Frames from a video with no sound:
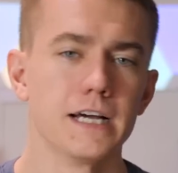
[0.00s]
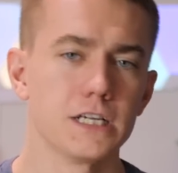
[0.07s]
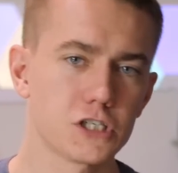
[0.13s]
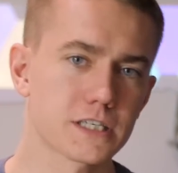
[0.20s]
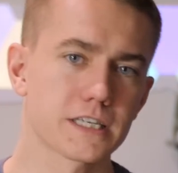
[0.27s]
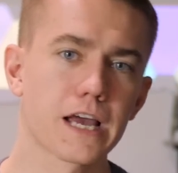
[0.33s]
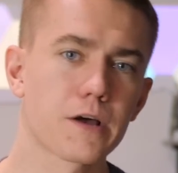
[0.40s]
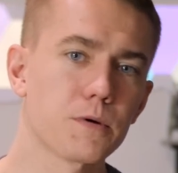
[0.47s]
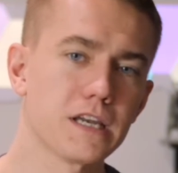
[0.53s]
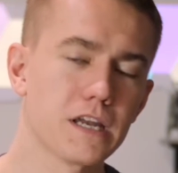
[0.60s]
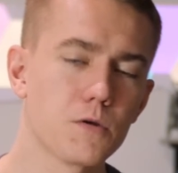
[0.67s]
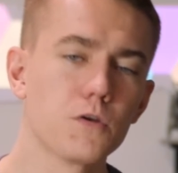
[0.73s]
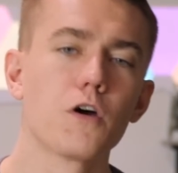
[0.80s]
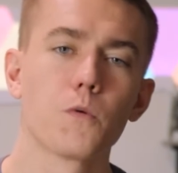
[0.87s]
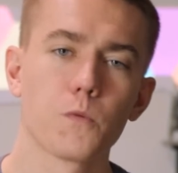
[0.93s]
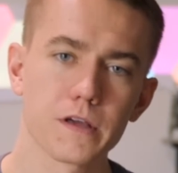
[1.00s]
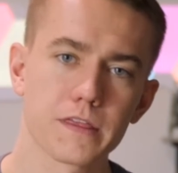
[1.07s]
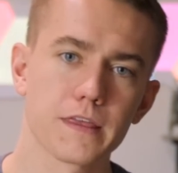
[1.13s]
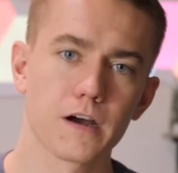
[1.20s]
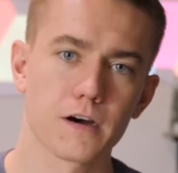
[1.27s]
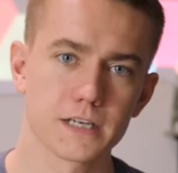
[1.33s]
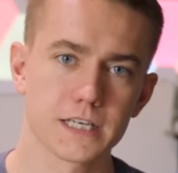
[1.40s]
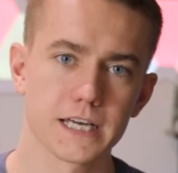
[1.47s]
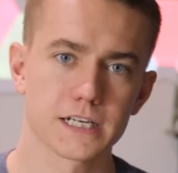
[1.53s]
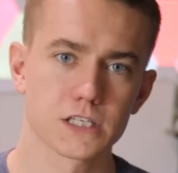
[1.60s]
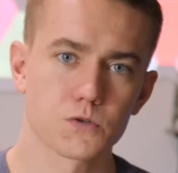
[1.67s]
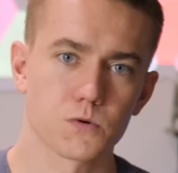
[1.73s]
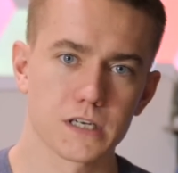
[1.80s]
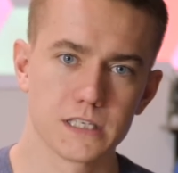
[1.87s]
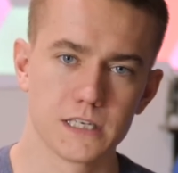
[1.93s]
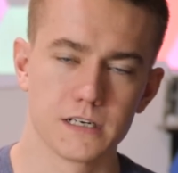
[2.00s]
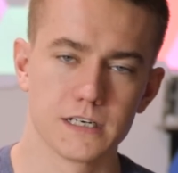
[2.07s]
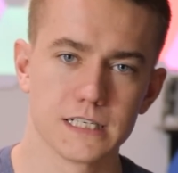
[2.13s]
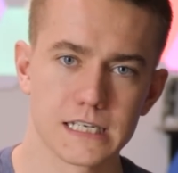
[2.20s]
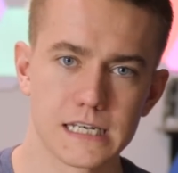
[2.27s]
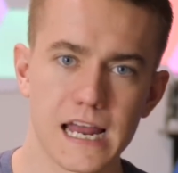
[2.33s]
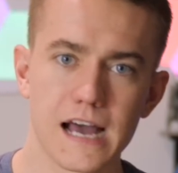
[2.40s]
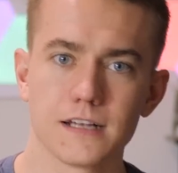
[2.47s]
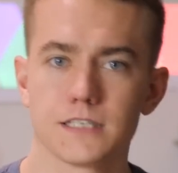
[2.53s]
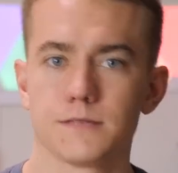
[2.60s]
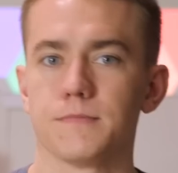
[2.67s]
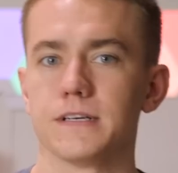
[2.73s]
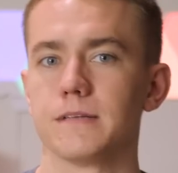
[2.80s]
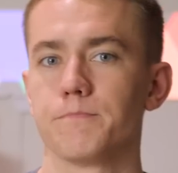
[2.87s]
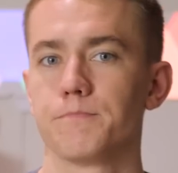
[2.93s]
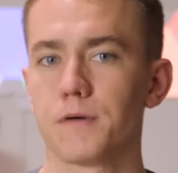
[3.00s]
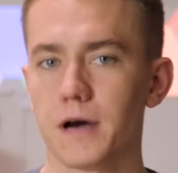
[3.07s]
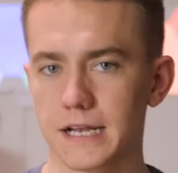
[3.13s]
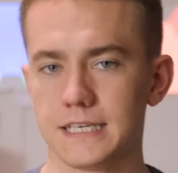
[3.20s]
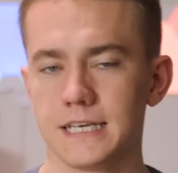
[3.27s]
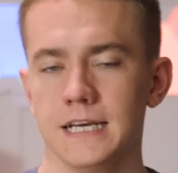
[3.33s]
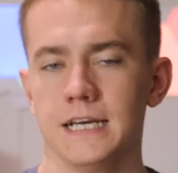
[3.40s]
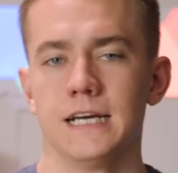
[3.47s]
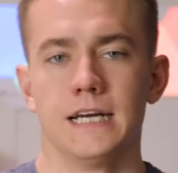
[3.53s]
just like we did with the RTX 20 series announcement. But